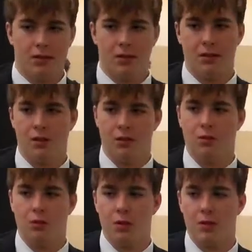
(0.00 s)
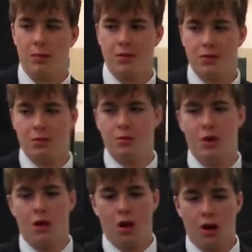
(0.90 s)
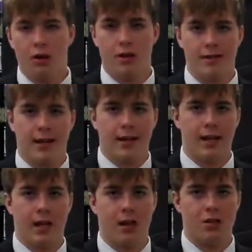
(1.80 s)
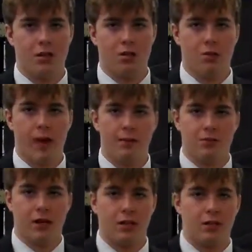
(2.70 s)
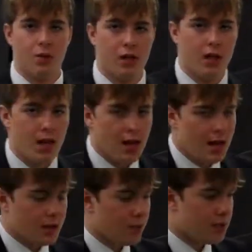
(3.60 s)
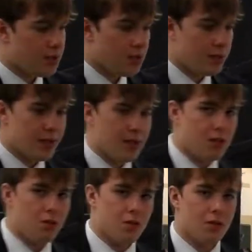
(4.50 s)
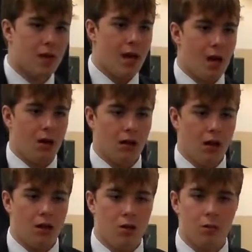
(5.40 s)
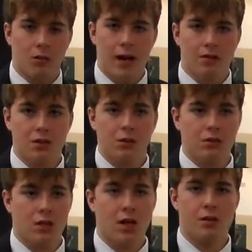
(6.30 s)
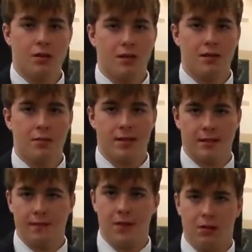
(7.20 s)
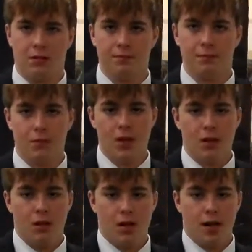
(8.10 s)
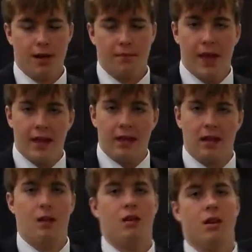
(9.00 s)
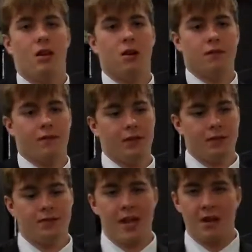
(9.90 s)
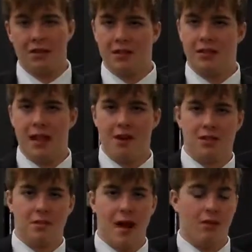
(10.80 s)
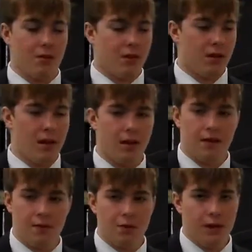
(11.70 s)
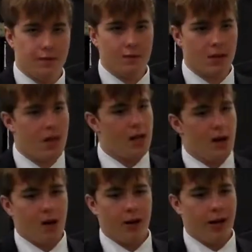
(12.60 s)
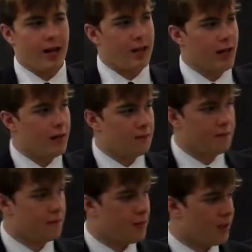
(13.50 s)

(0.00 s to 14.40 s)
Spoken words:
So you wouldn't be able to harness that kinetic energy the way I'm trying to do it. So what I do is I use a normal household's gutter system as the funnel. Then it all filters down into the downspout, and if you ever are in any kind of